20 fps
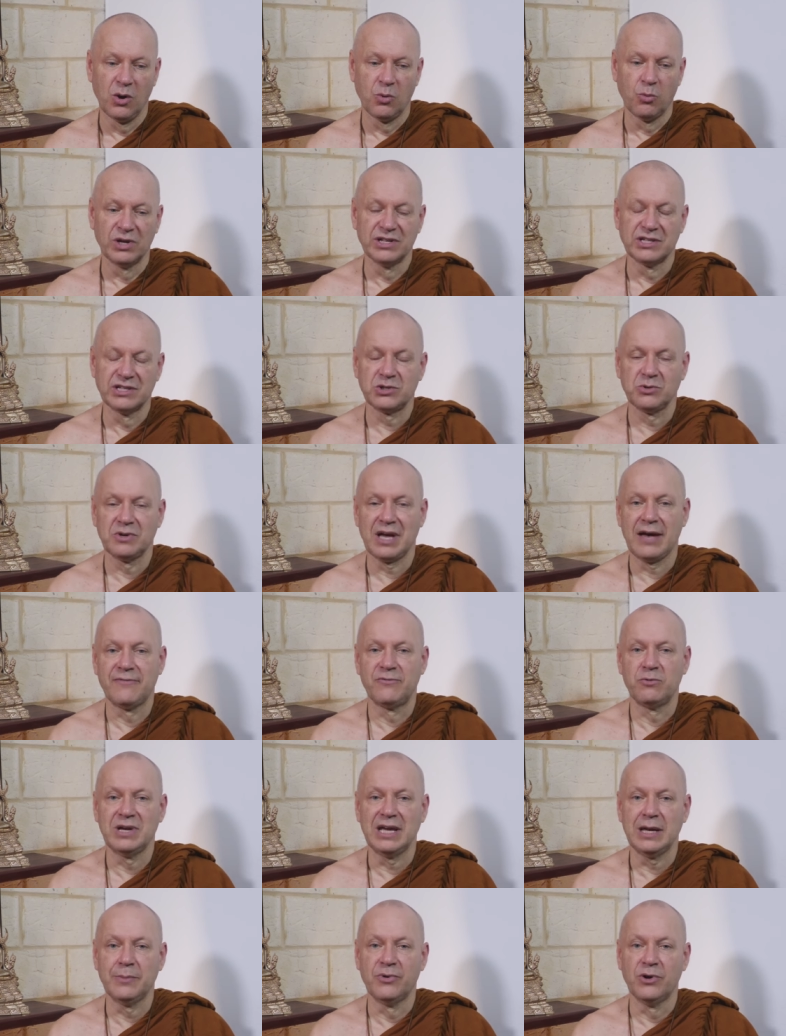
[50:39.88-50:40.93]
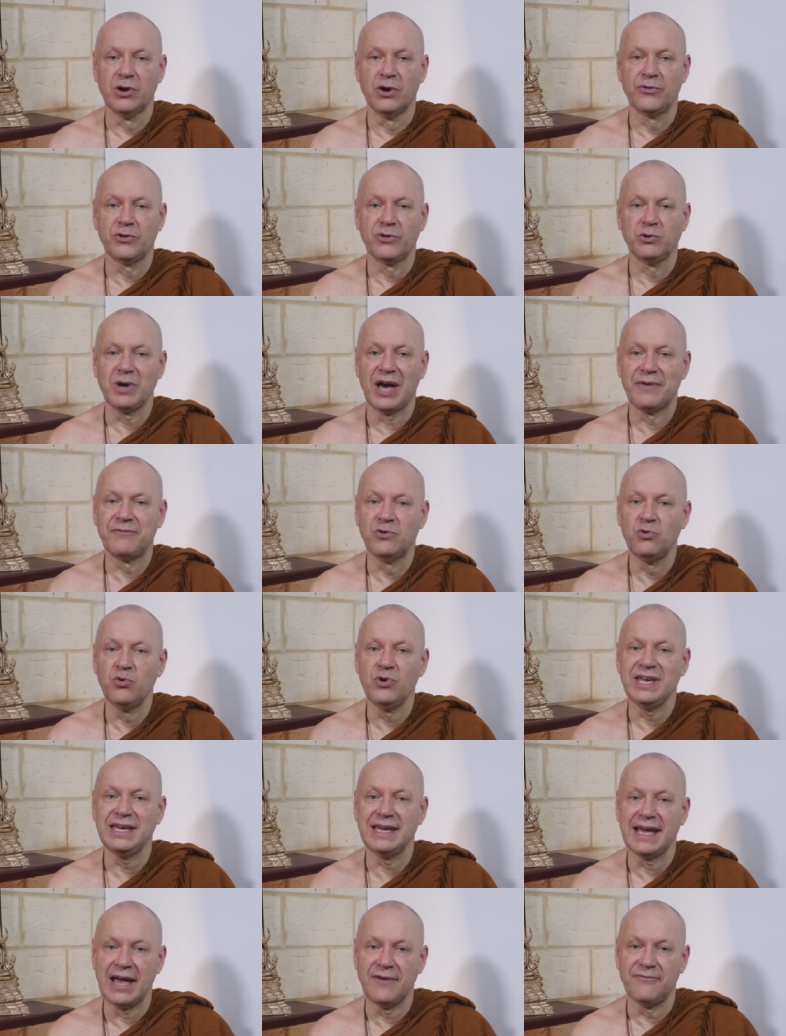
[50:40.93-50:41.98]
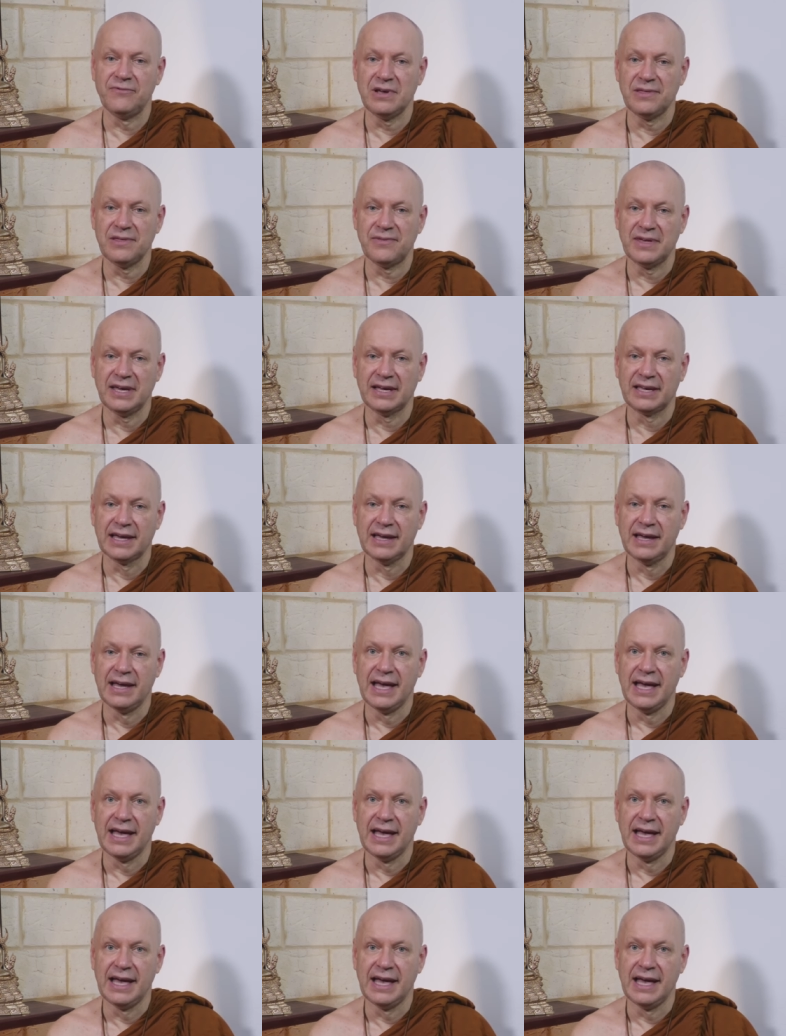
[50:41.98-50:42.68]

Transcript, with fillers: Once you have rebirth, you have re-everything.